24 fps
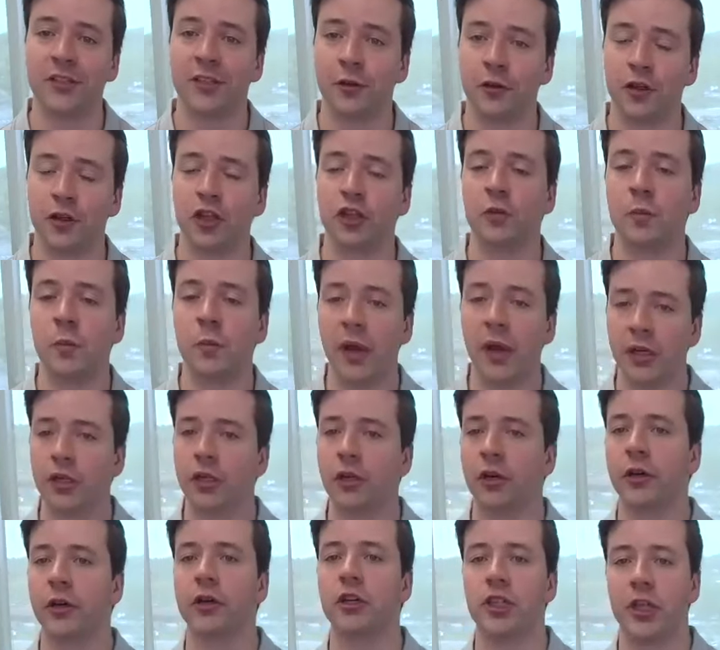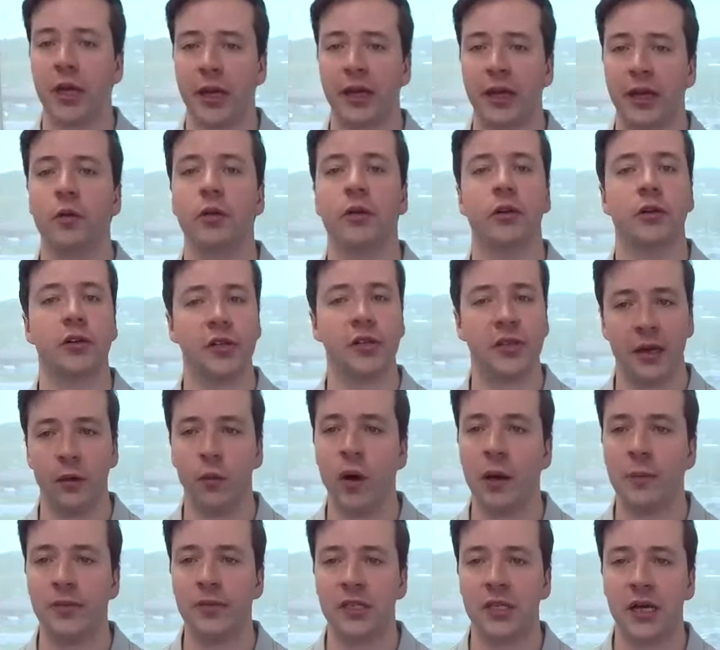So just make sure you're checking with your state
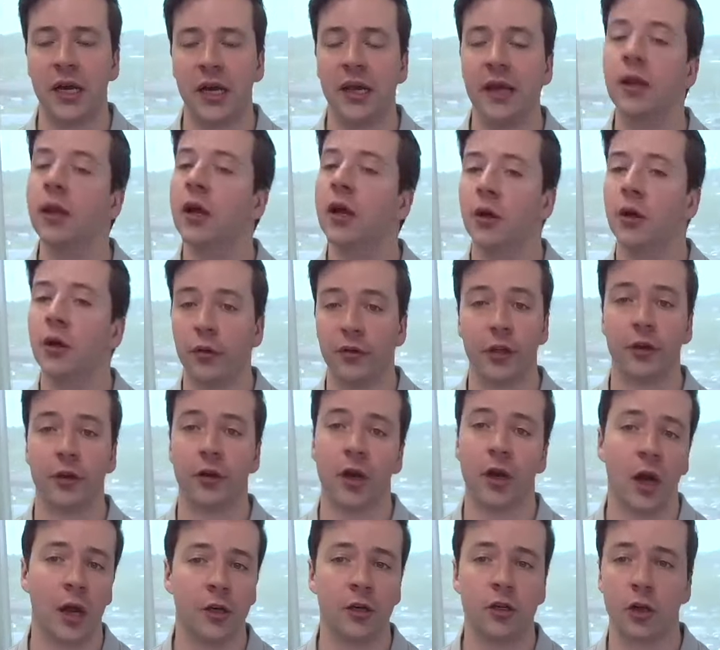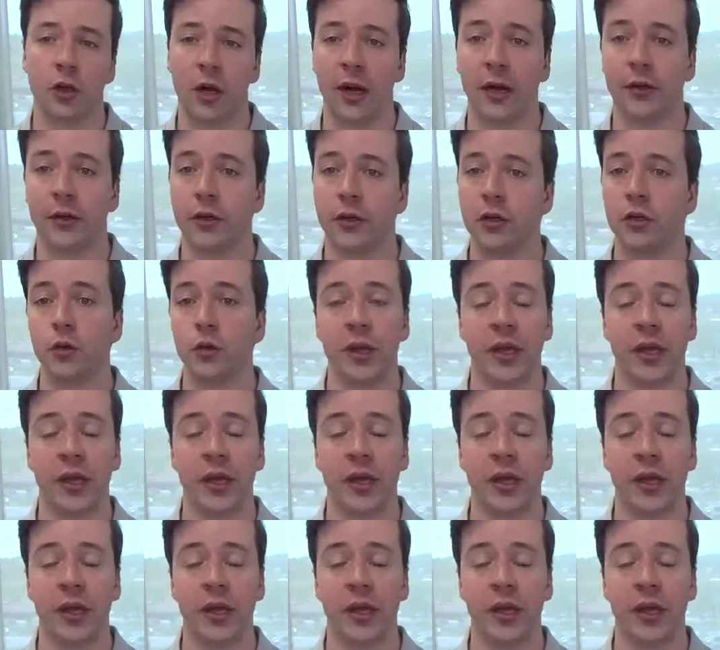website, with other contractors.